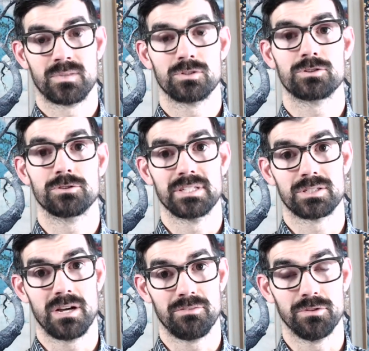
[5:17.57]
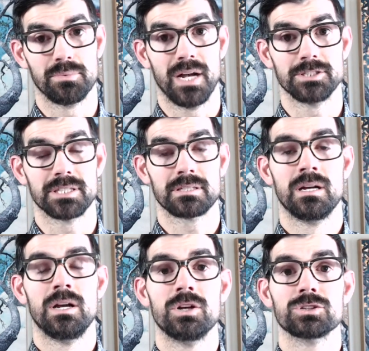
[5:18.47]
during a software project.
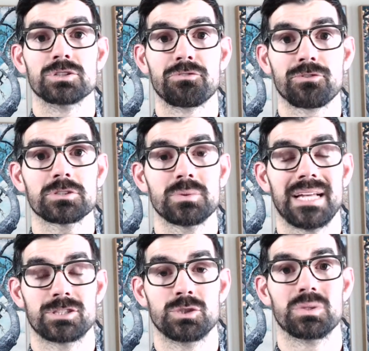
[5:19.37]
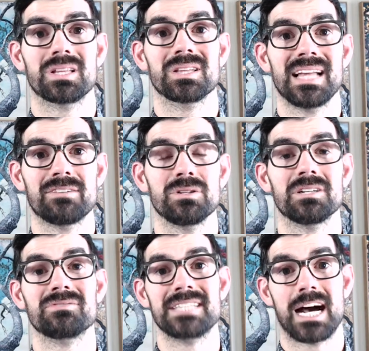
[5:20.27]
So the first one has to do with the level
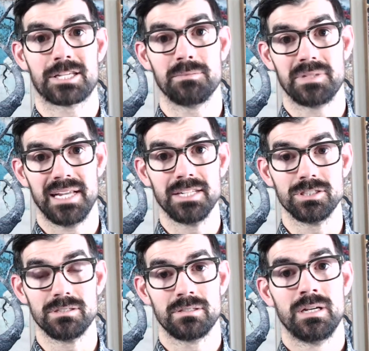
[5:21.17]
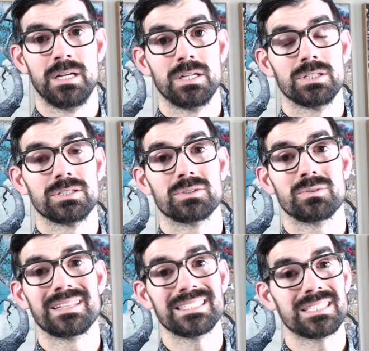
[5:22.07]
of documentation.
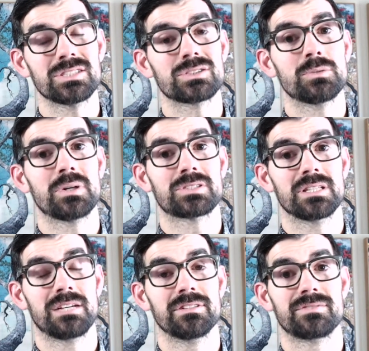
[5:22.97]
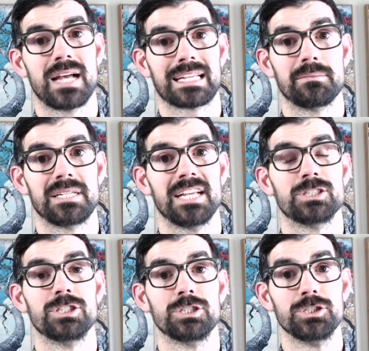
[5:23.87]
So this isn't so much a level of
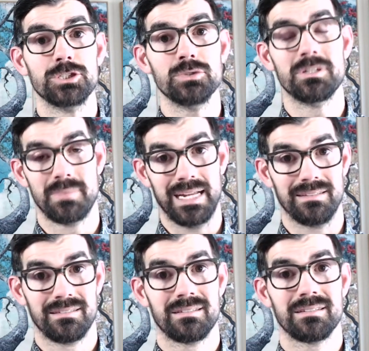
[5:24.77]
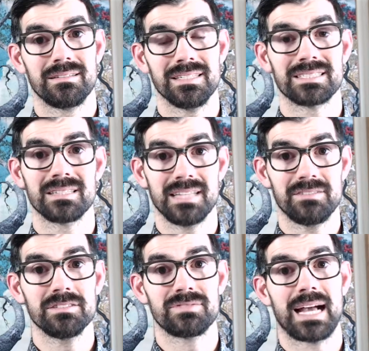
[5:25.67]
documentation you demand, it's the
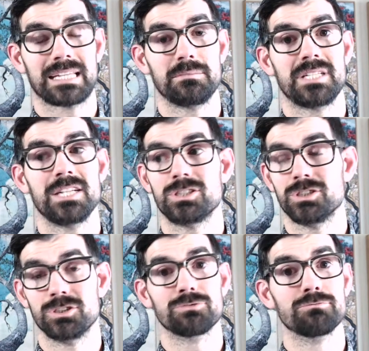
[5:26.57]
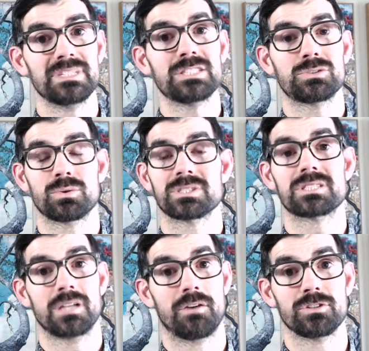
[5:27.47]
level of documentation your resource is
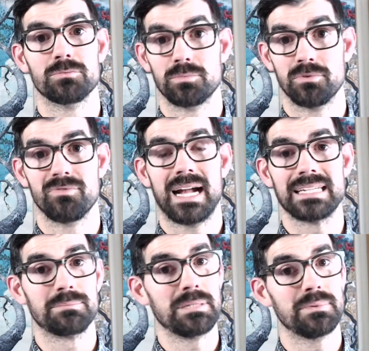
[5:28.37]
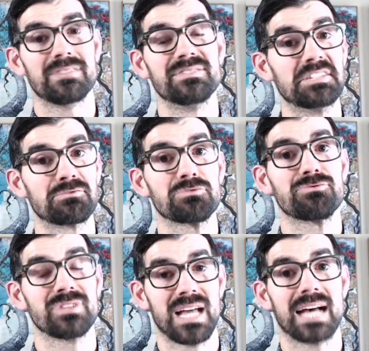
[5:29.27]
comfortable providing. People have different
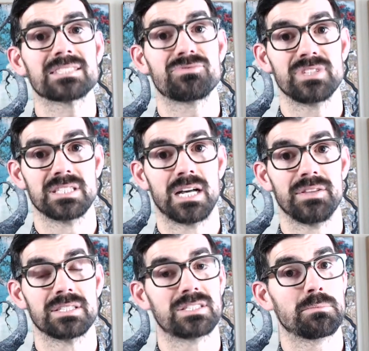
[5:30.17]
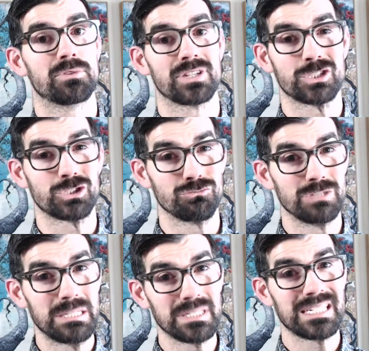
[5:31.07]
philosophies on this. Some are
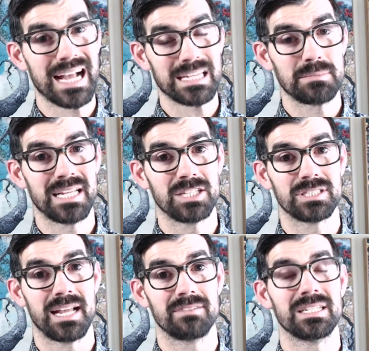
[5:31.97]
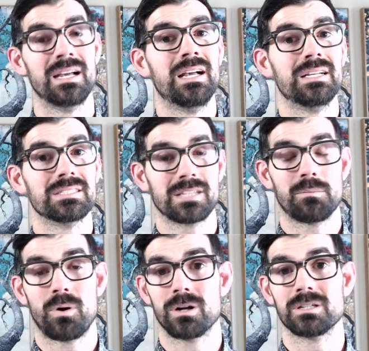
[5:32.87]
extremely documentation heavy,
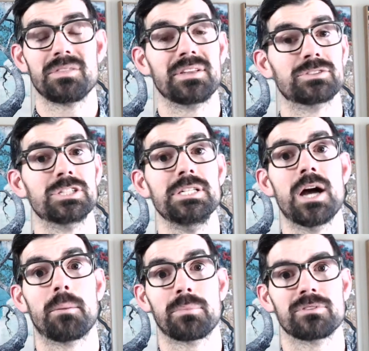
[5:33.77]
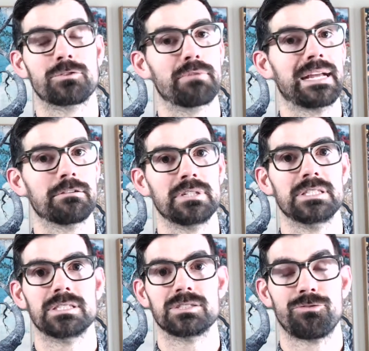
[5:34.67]
some aren't. There's a number of great
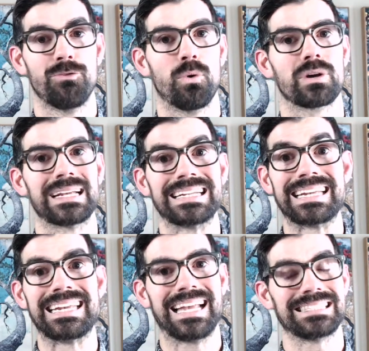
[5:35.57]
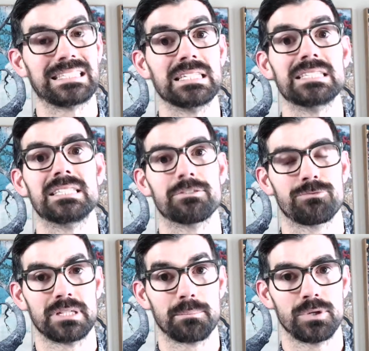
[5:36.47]
reasons for and against these
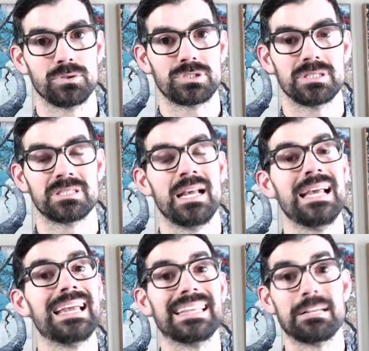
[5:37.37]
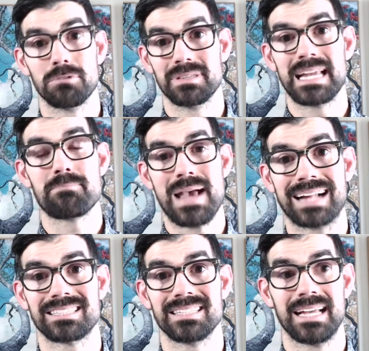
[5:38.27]
differing approaches, and they relate
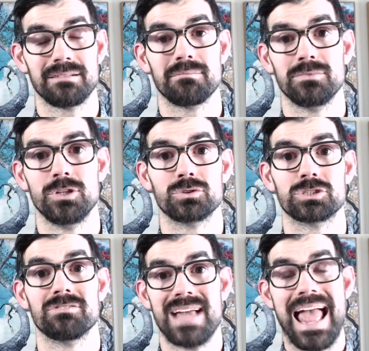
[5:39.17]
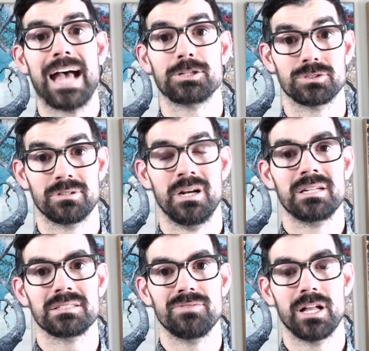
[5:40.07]
back to that notion of agile
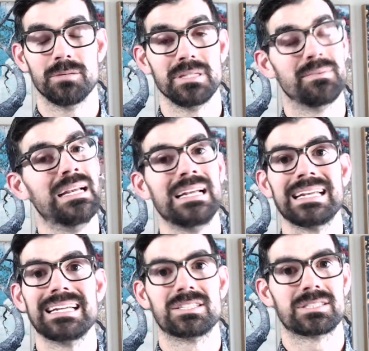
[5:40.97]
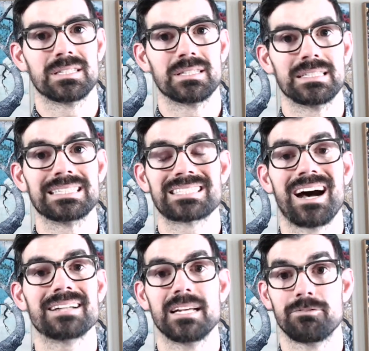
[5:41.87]
development. It's
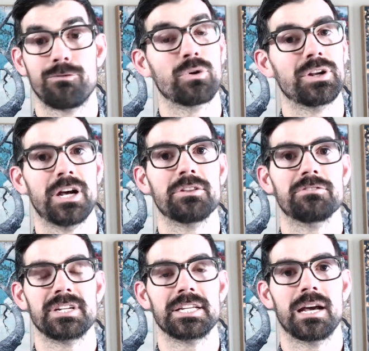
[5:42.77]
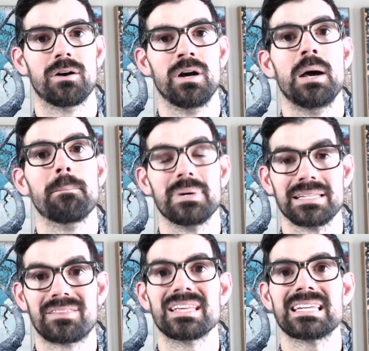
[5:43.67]
content for another video, but
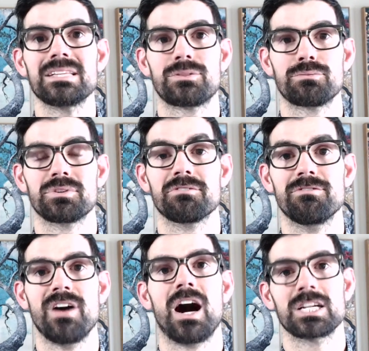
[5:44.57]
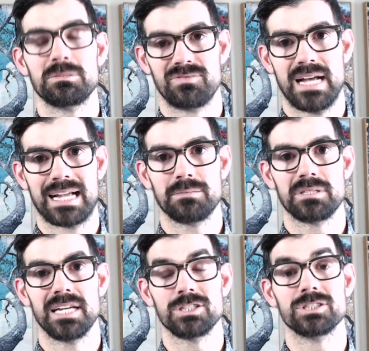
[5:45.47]
thinking through the volume of
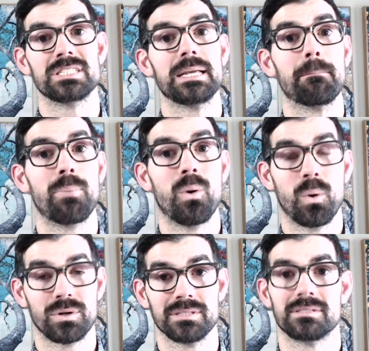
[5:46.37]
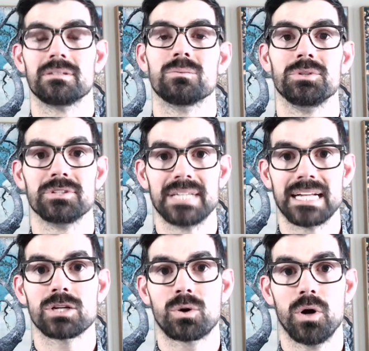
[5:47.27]
documentation is important when you're
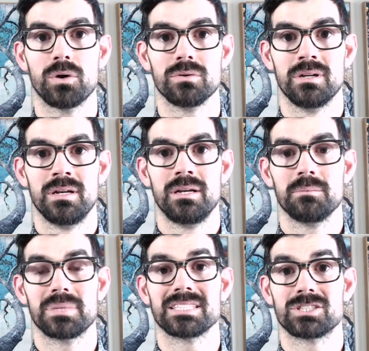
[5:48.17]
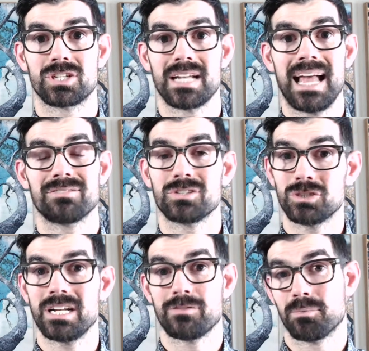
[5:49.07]
getting a quote, because it
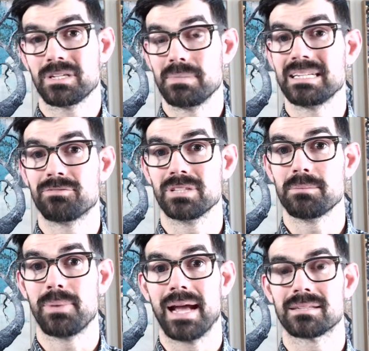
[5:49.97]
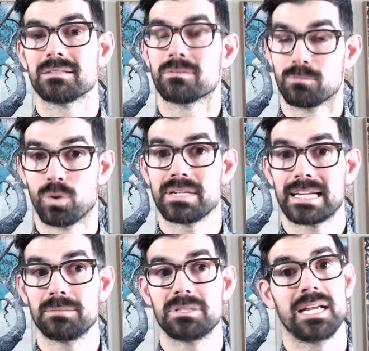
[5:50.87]
should have a pretty meaningful impact. More
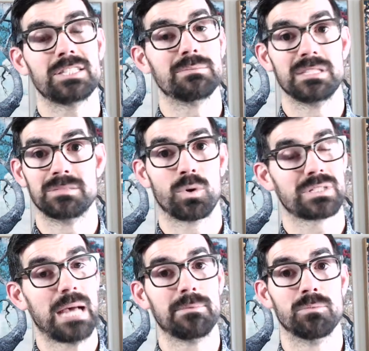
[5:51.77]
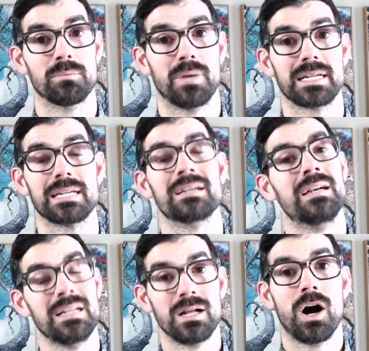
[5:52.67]
documentation means more time and more money.
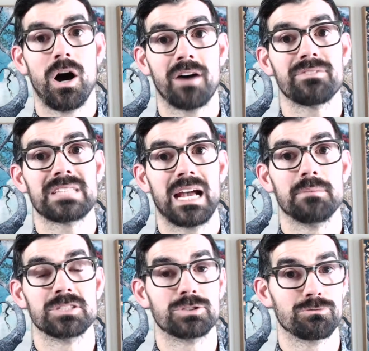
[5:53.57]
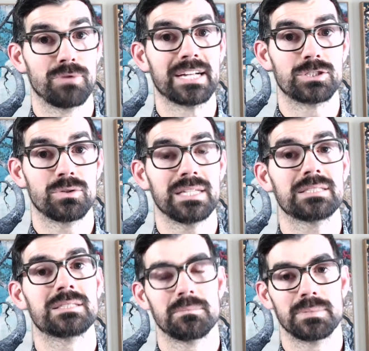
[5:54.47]
Oftentimes it's the right
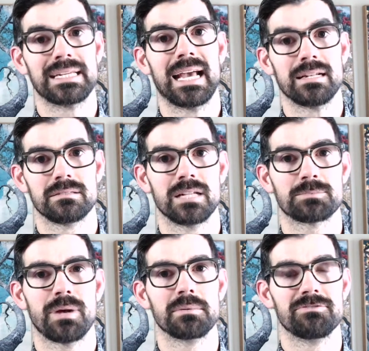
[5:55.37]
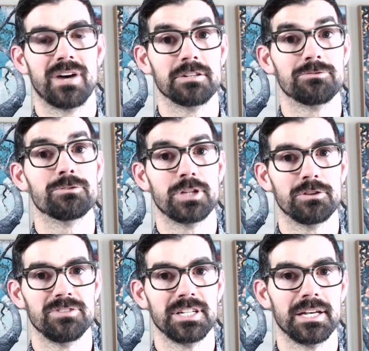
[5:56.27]
choice, but again, that's probably fodder for another
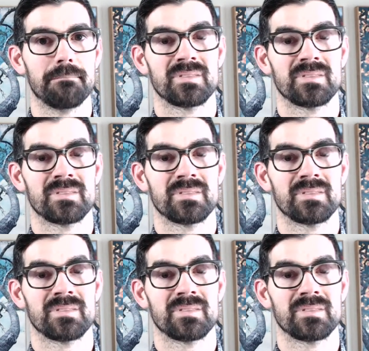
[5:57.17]
video.